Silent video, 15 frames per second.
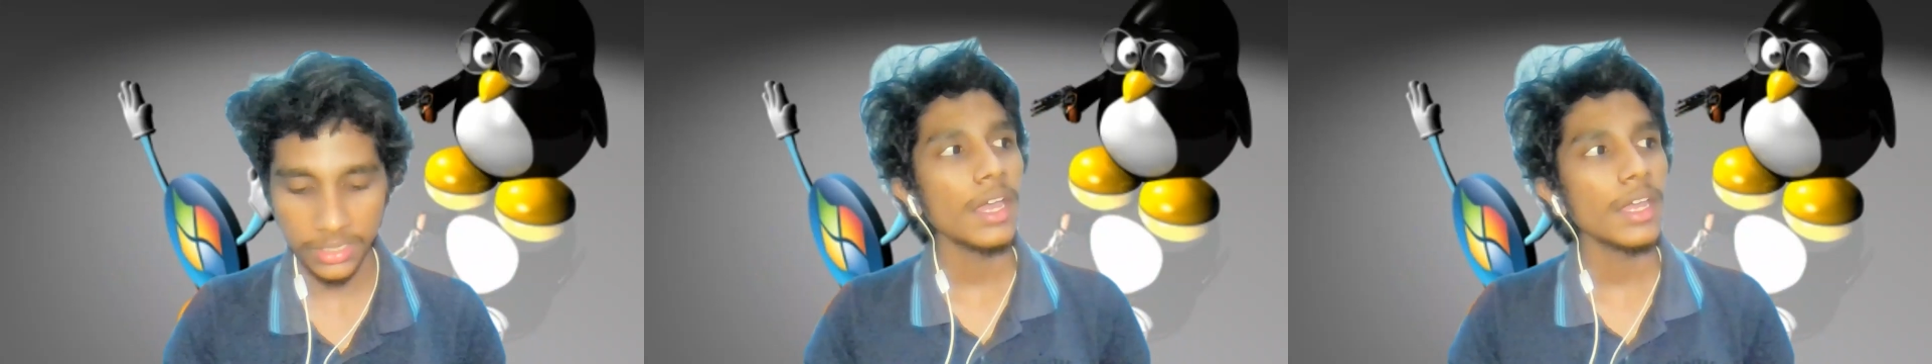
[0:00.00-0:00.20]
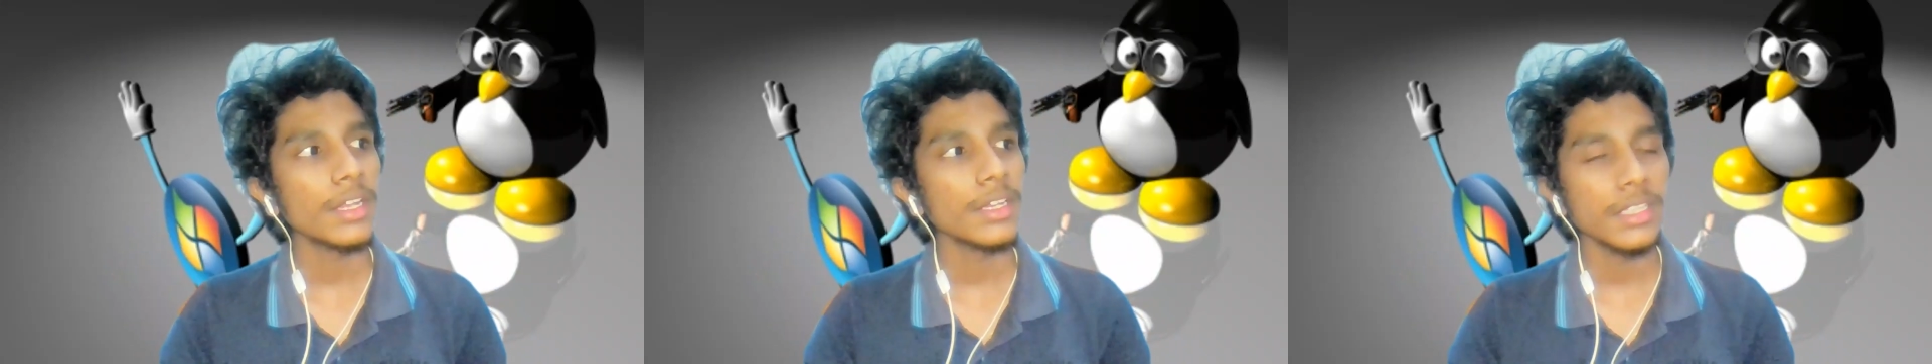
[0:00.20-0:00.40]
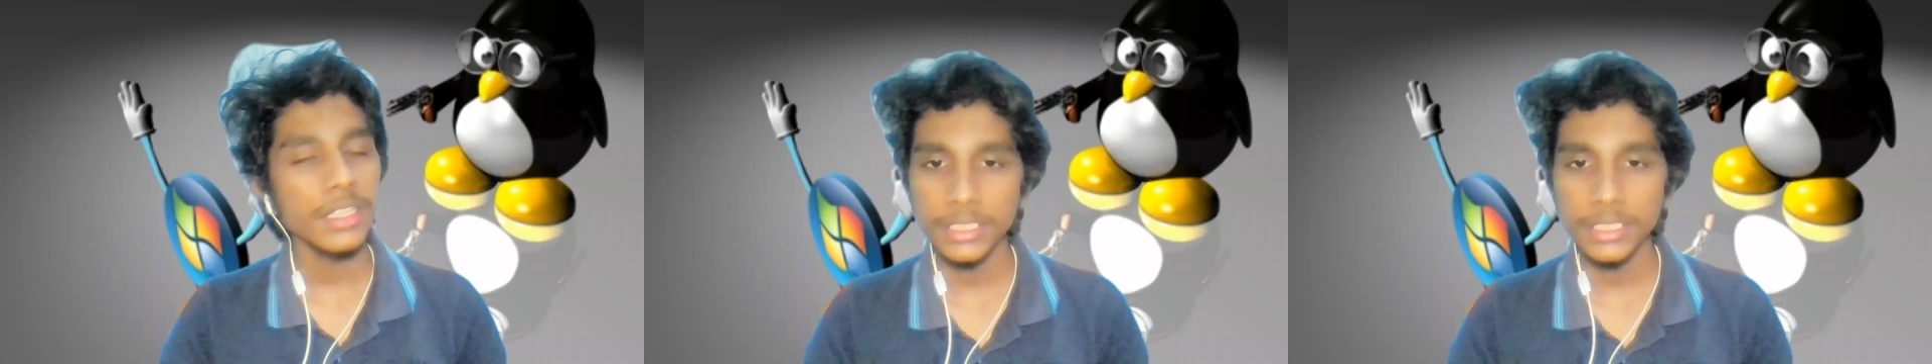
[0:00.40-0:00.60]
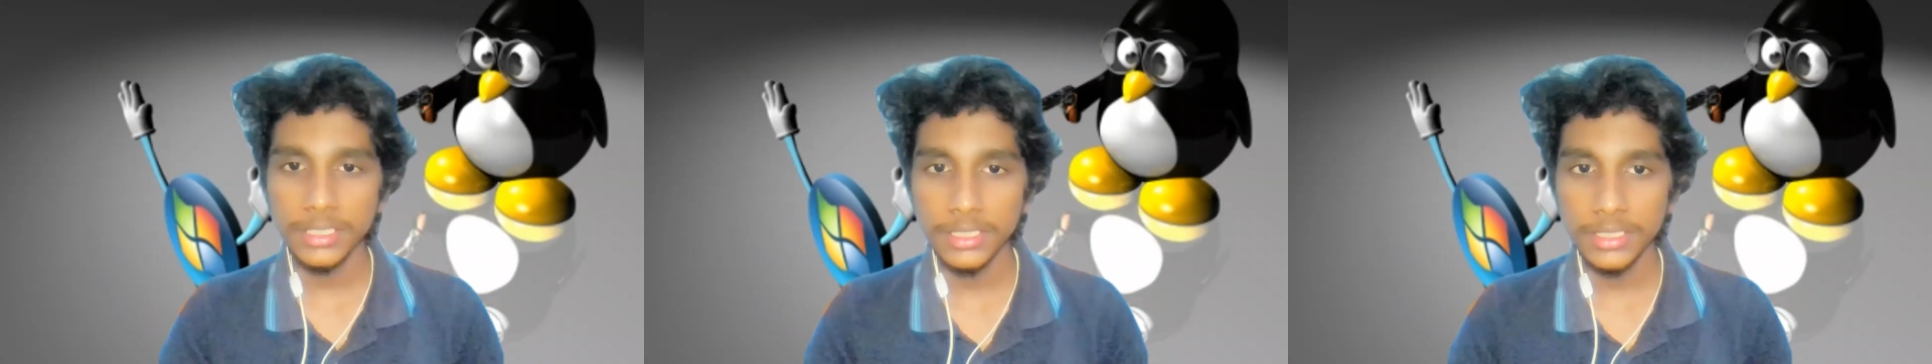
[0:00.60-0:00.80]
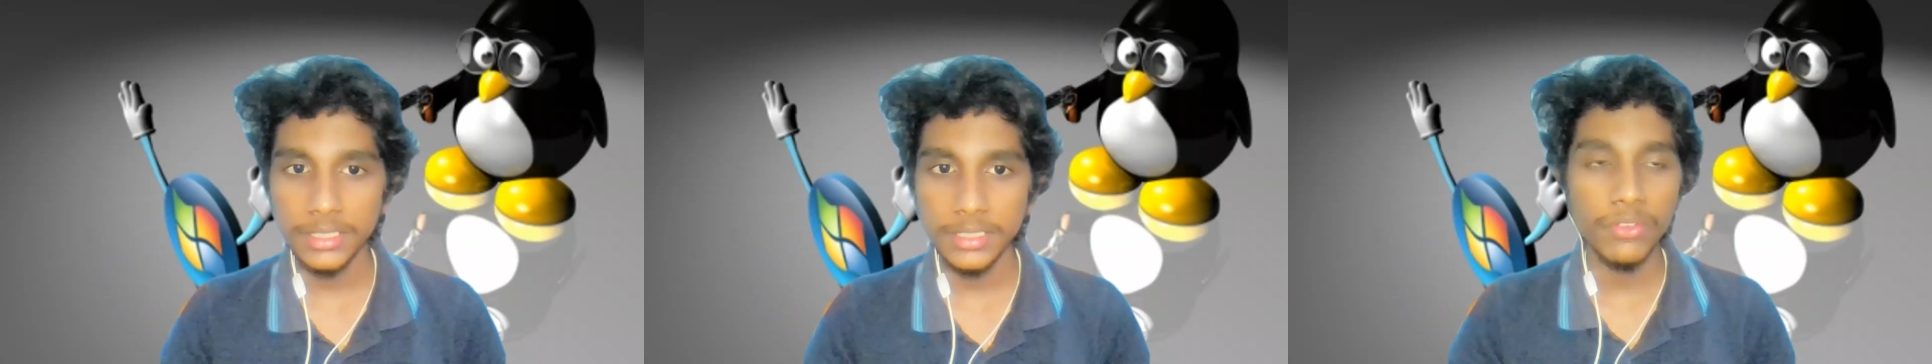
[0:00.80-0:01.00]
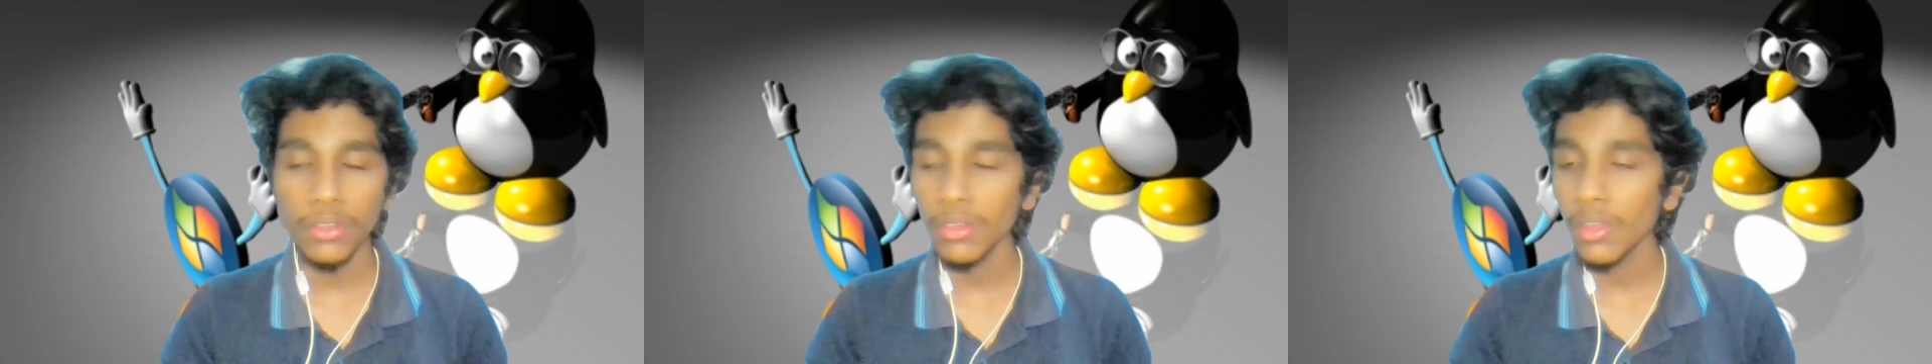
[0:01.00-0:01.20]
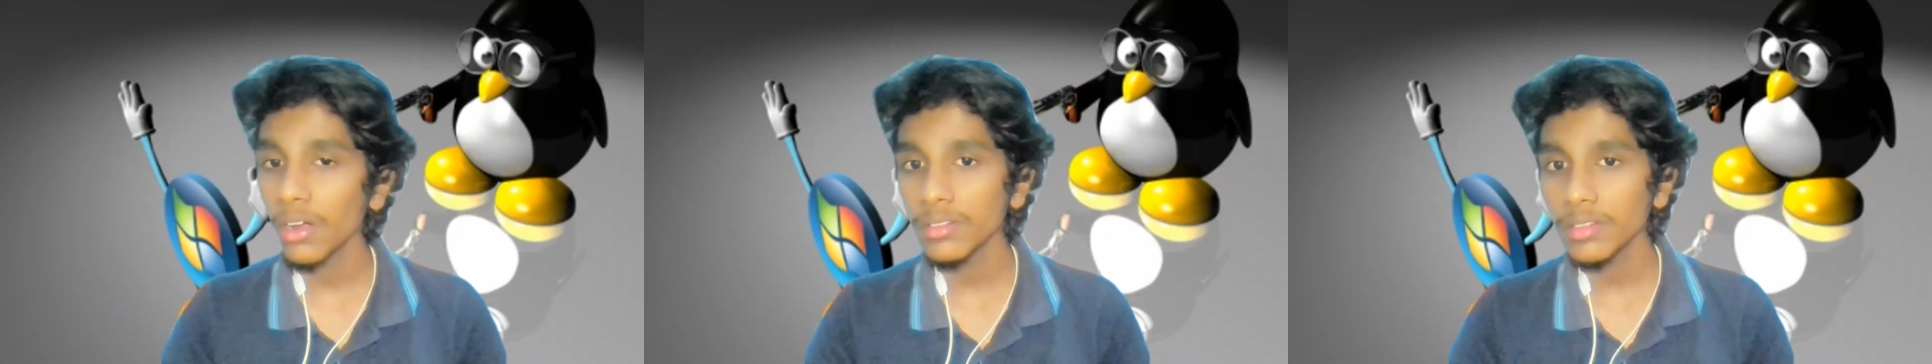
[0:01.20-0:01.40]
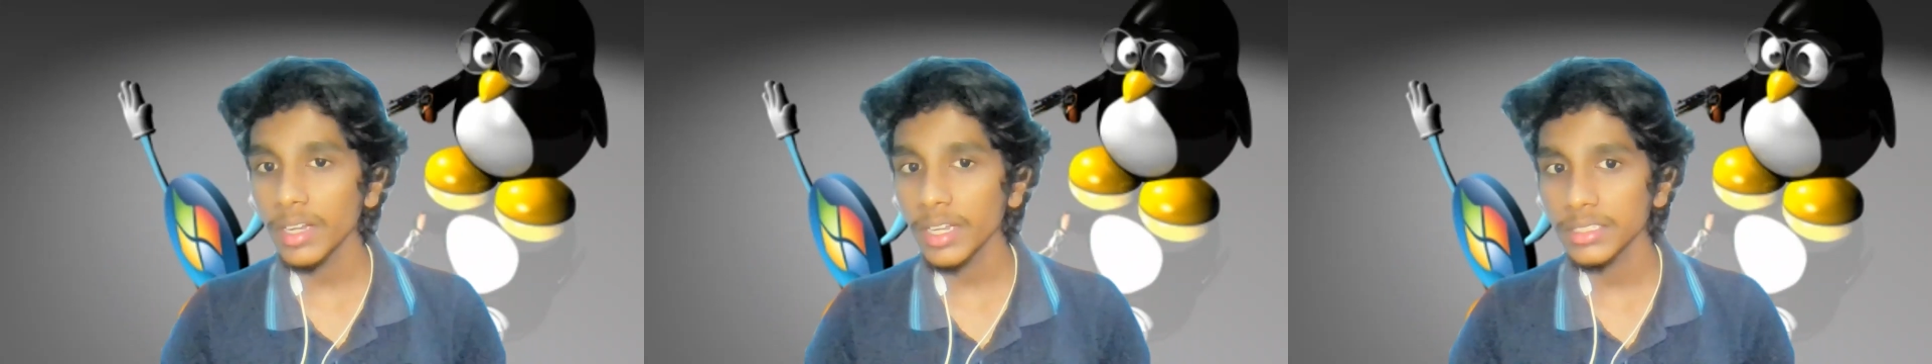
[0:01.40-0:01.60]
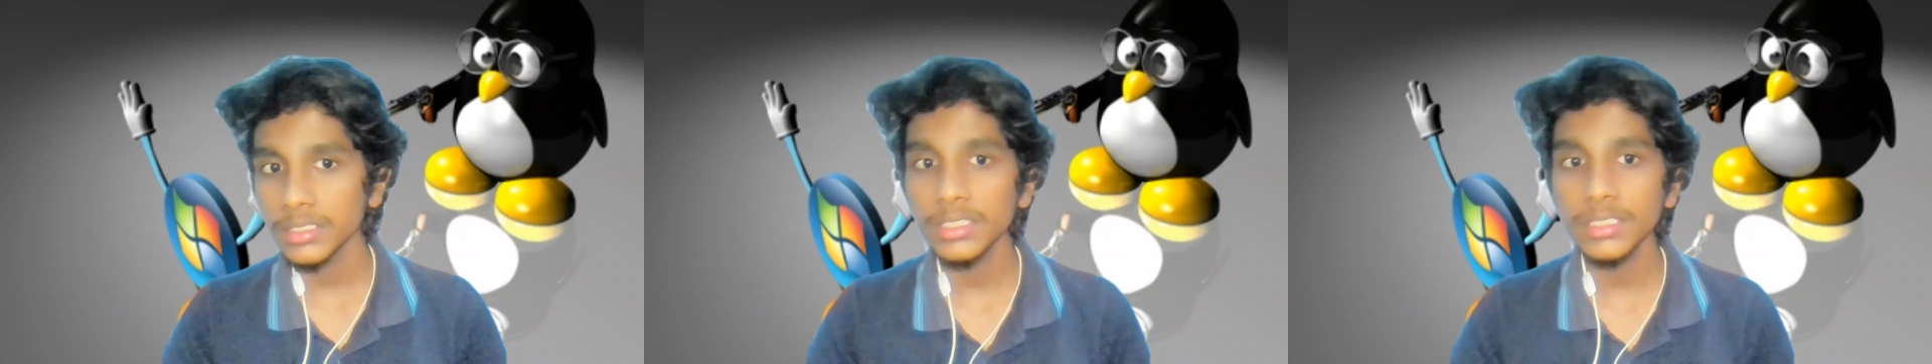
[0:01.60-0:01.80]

And yes, for long rides,